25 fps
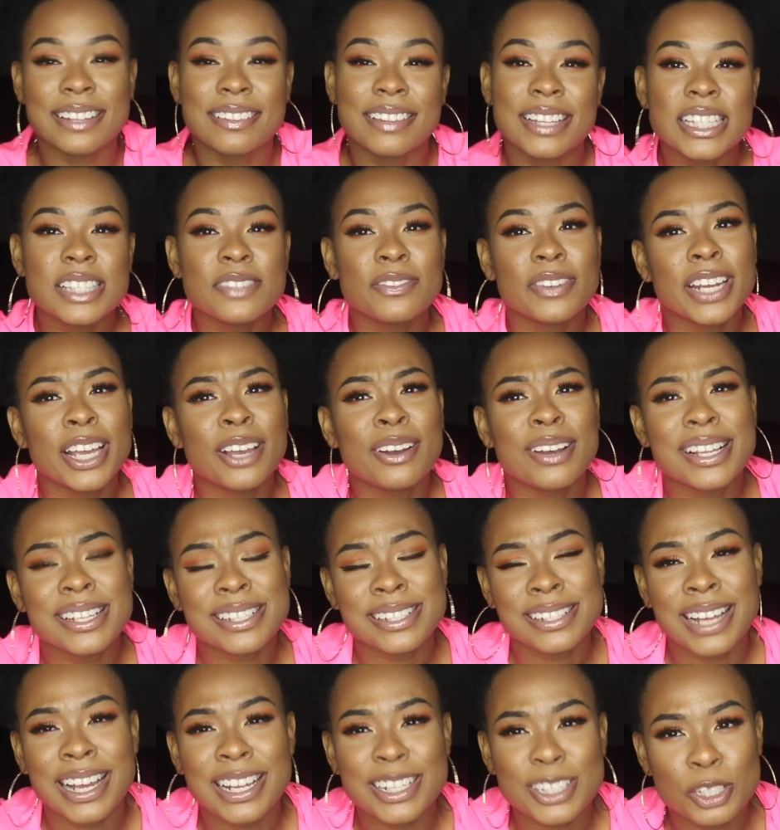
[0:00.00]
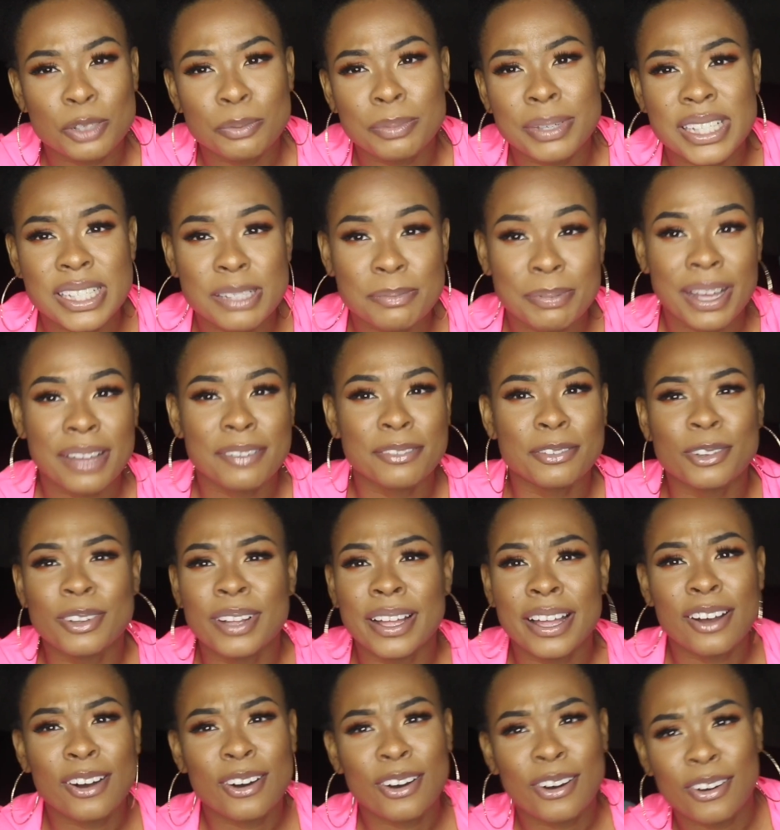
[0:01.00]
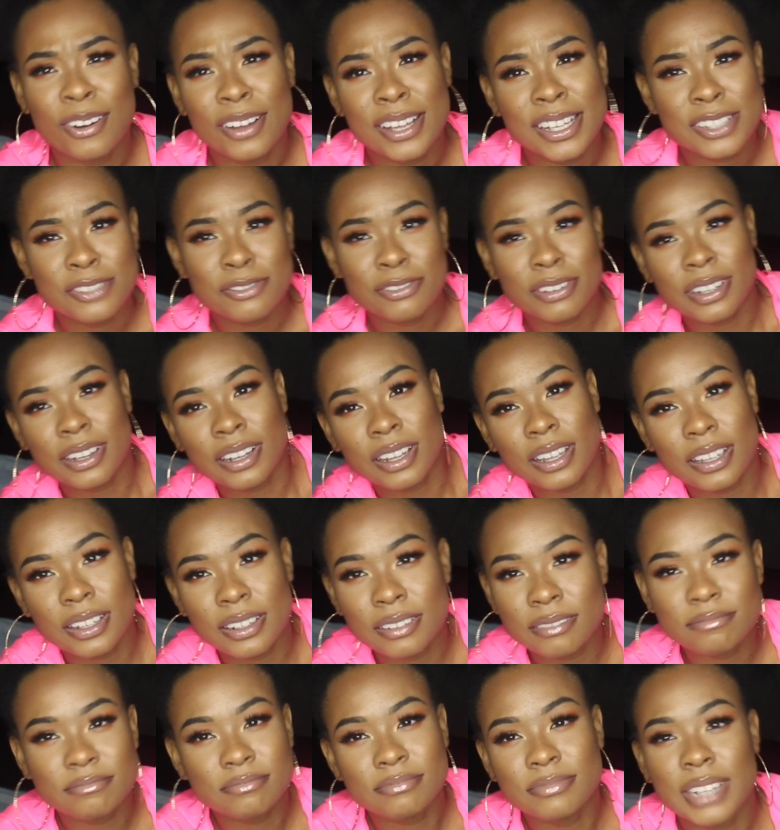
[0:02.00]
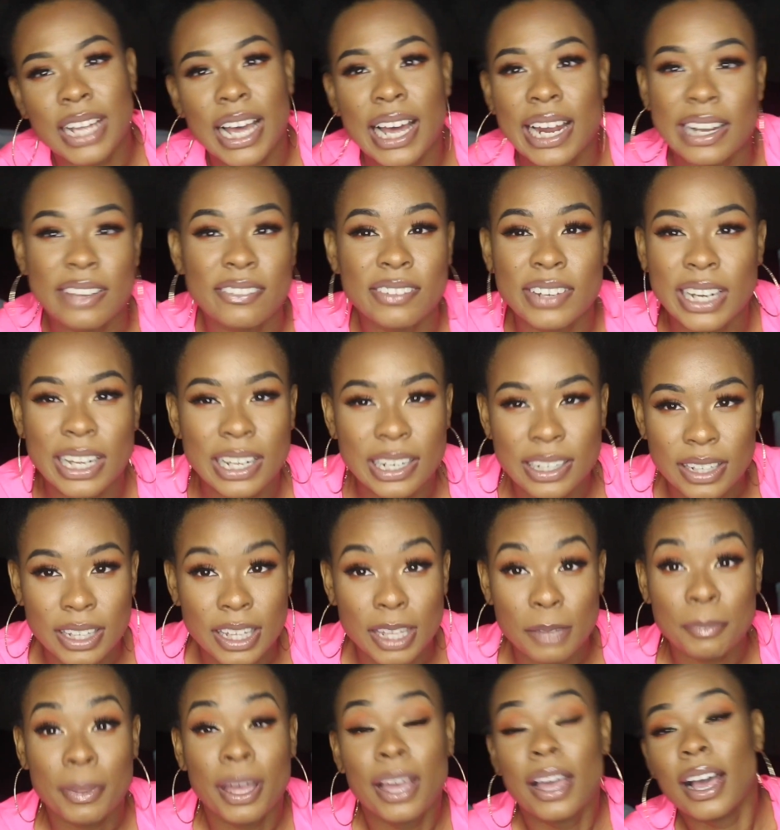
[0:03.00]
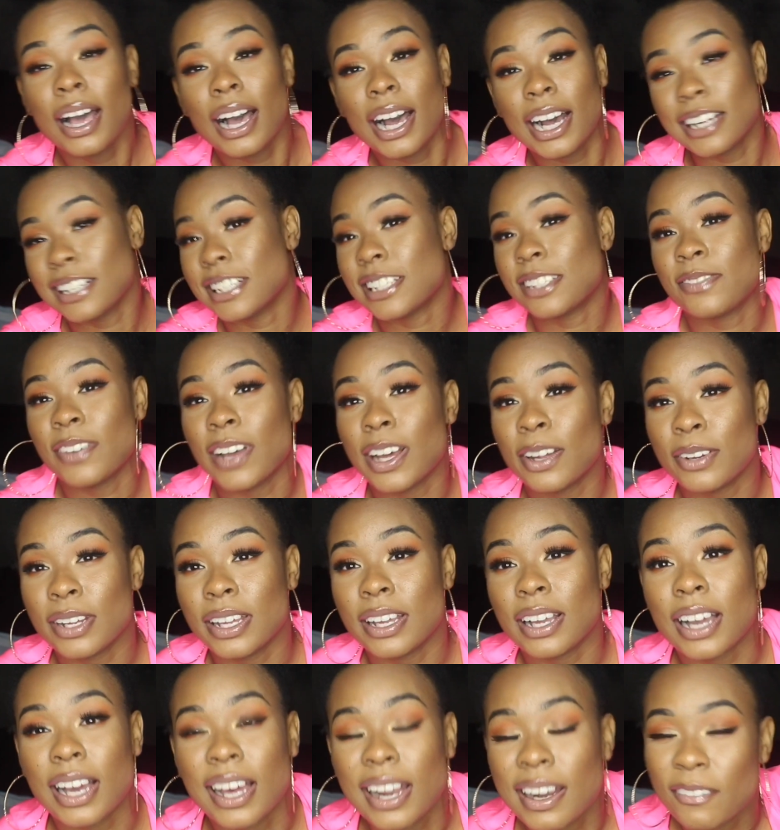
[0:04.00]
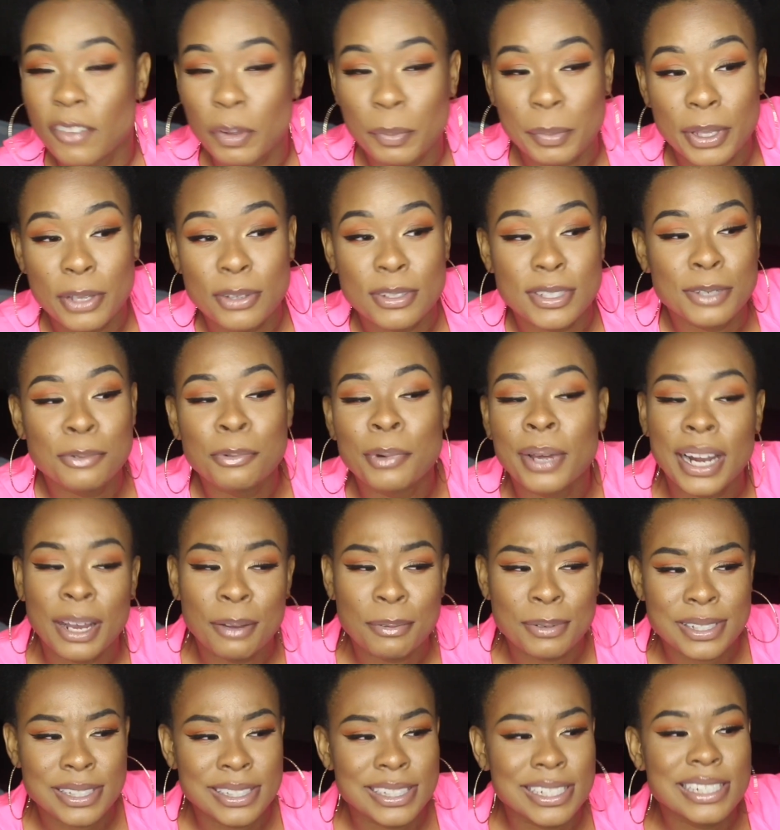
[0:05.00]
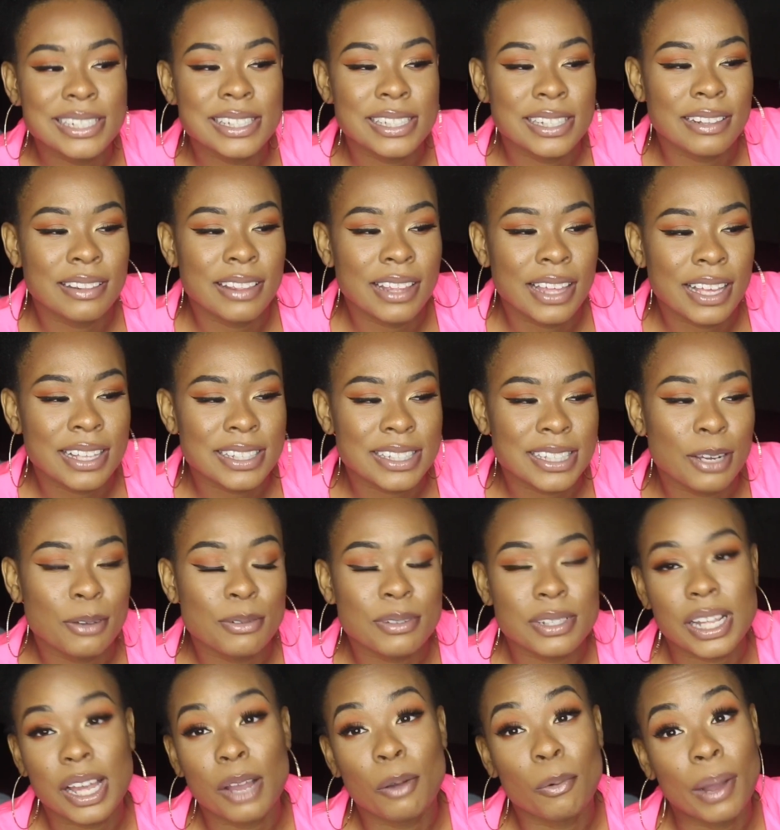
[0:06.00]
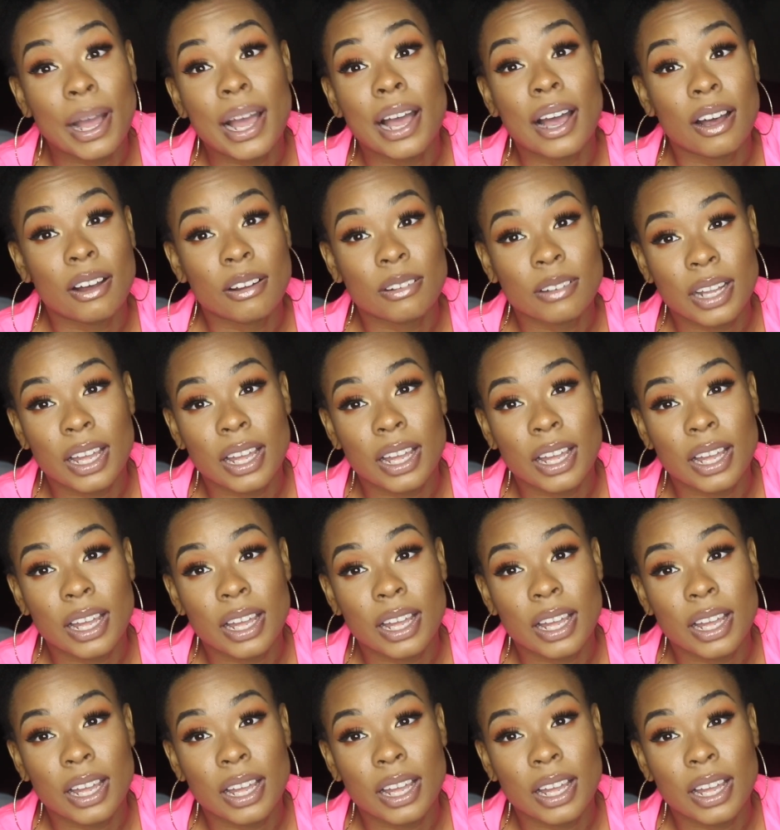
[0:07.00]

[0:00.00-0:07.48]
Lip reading: This video is not to be spiteful at all. It's really not even that deep. I just found it kind of amusing when I was listing things. I was like, wow,